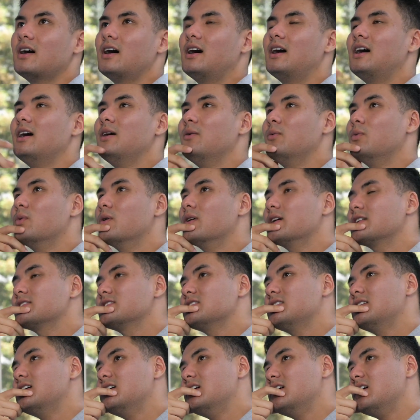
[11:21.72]
I worked
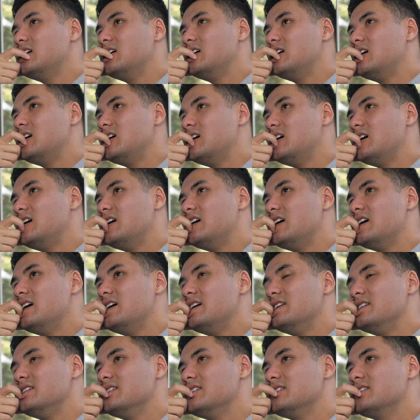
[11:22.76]

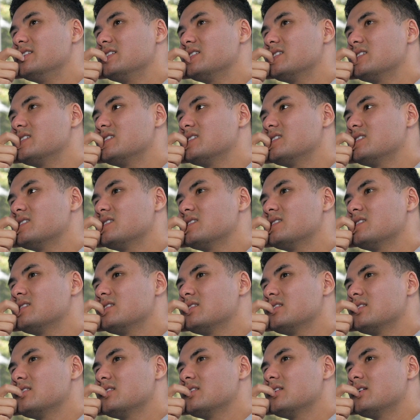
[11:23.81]
on
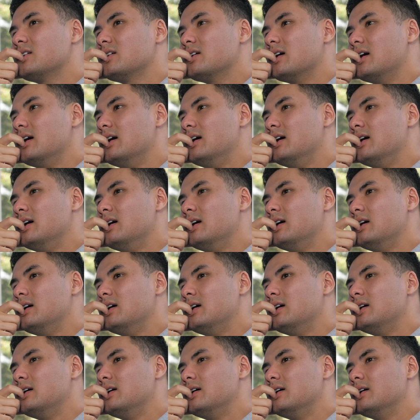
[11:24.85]

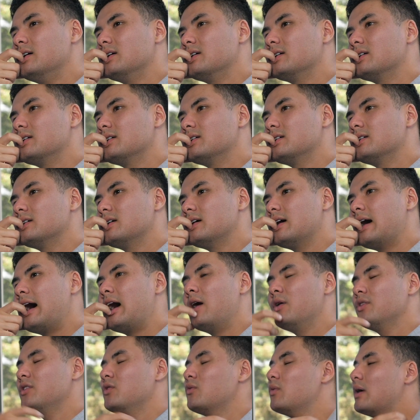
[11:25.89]
uh,
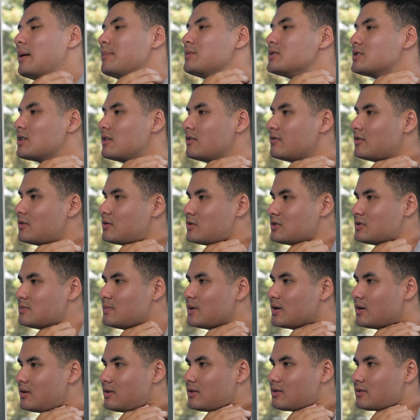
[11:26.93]
how the web server was
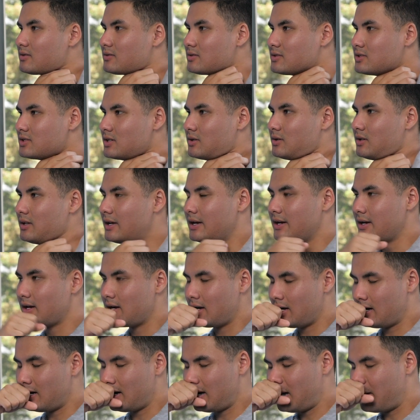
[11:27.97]
built. So like
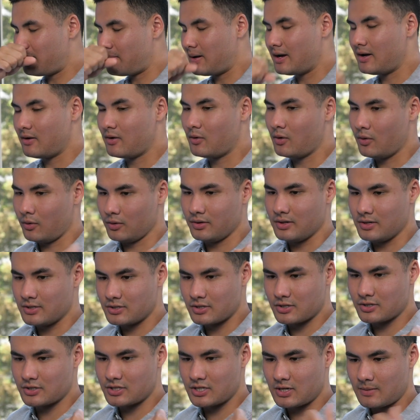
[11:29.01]
uh, at my old
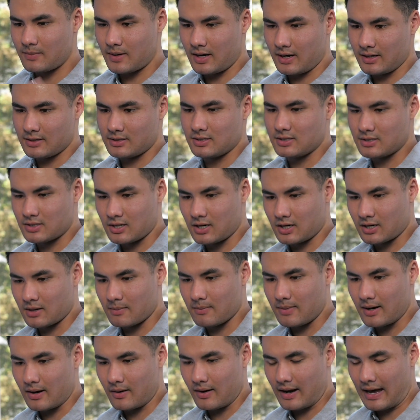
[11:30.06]
internship, I had to talk
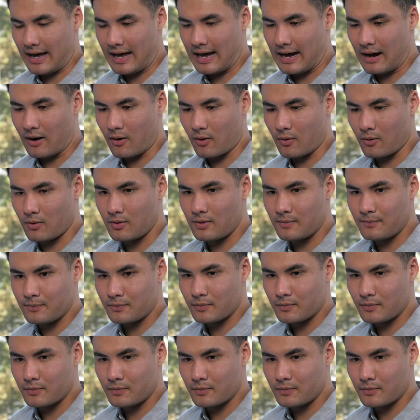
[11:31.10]
about how